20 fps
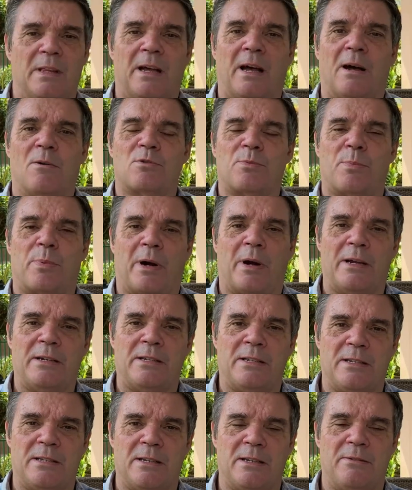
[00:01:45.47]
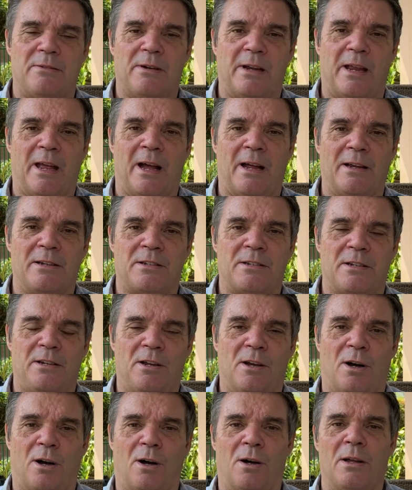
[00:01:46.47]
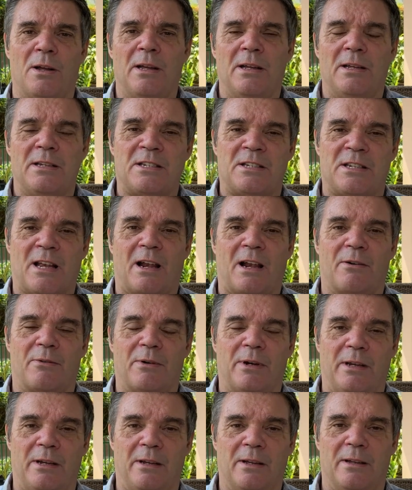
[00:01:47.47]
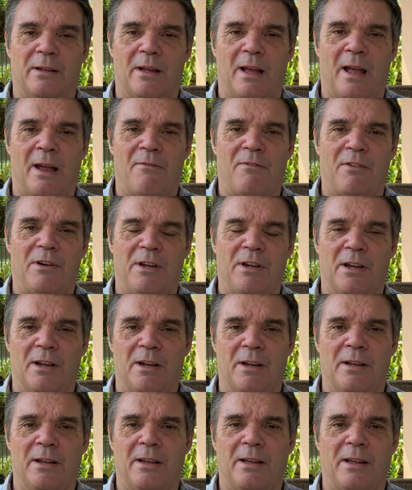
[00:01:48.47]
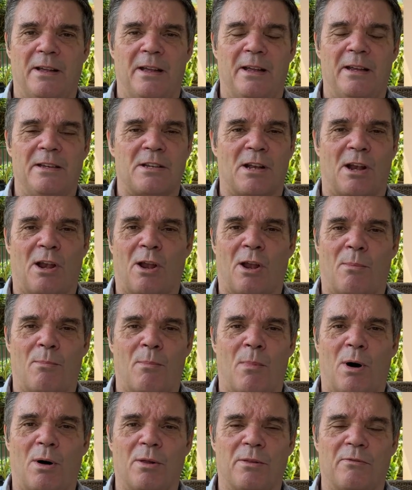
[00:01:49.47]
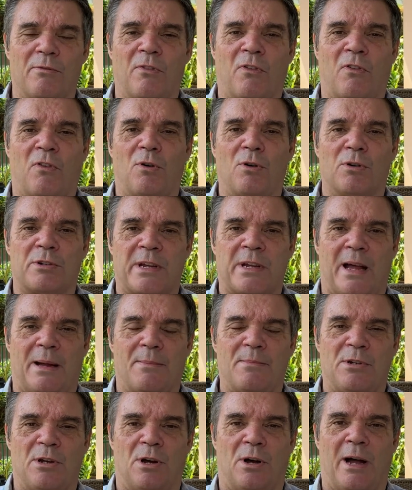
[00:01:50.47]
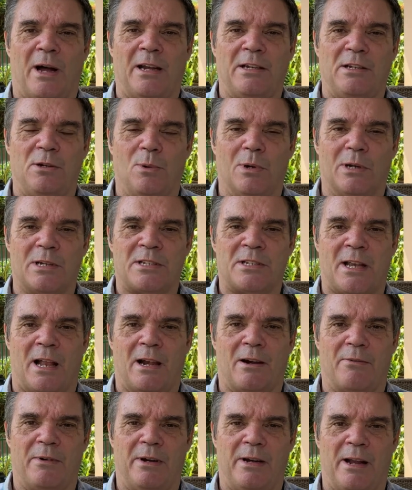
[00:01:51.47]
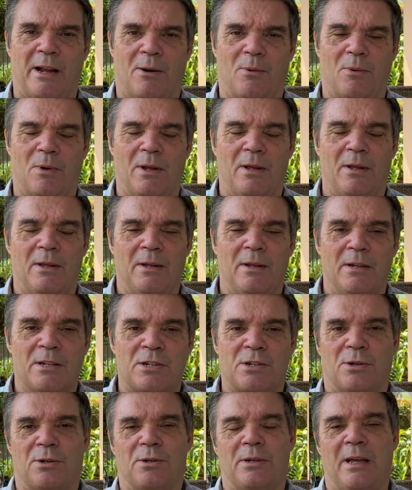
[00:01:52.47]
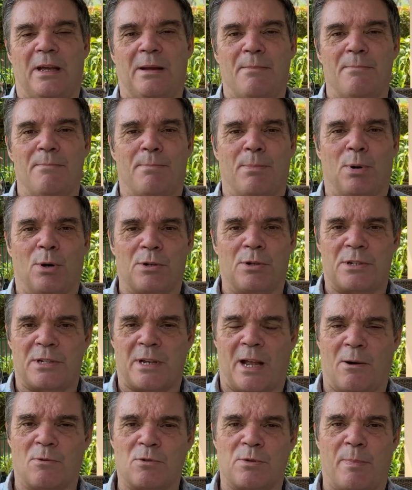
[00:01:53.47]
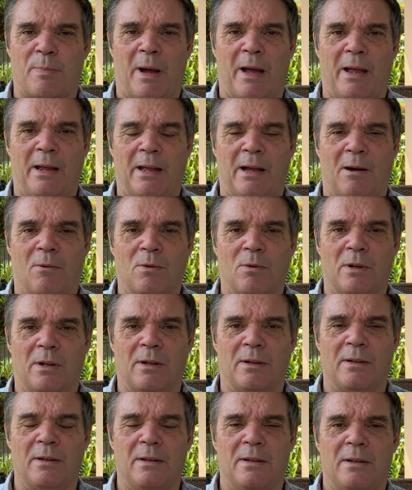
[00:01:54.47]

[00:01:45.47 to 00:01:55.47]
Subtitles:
The house prices in regard to your salary every year is a lot more than 4 times your annual salary now, so it puts house buying out of